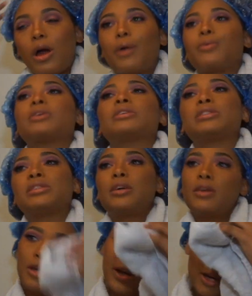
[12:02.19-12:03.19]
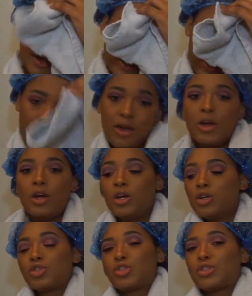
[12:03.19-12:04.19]
And we're gonna see.
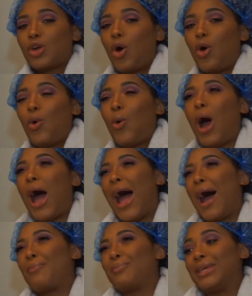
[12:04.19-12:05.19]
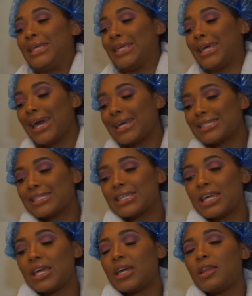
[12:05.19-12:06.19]
So I'm
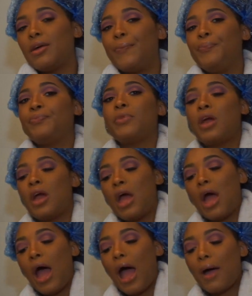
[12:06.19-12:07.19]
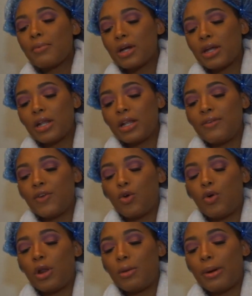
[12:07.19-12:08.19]
guessing I'm gonna leave it
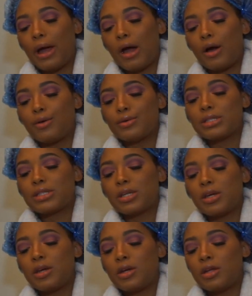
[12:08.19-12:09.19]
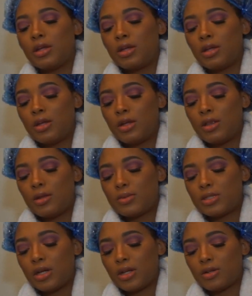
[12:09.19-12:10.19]
on about, let
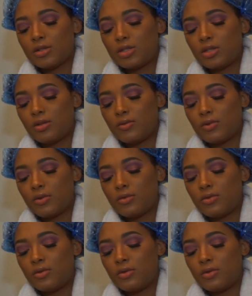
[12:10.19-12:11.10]
me see how long she's leaving it on.